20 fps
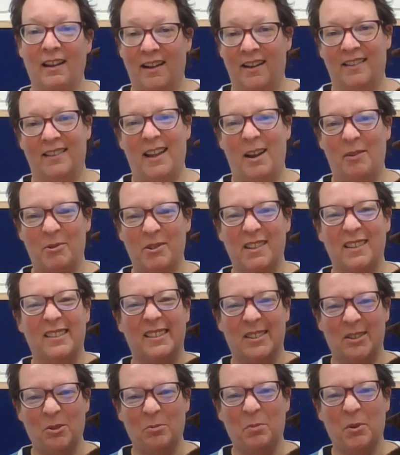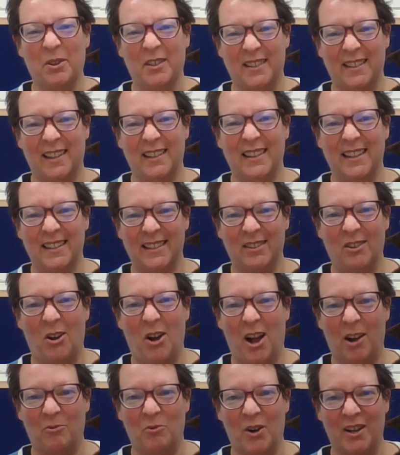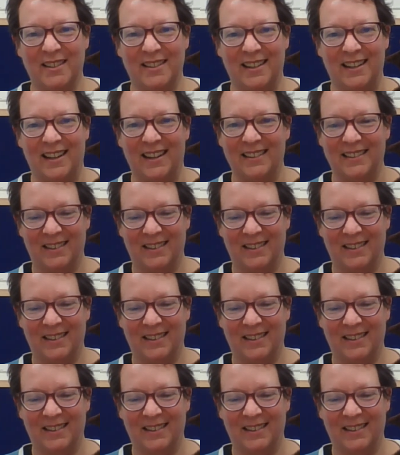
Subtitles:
That was a super silly song, wasn't it?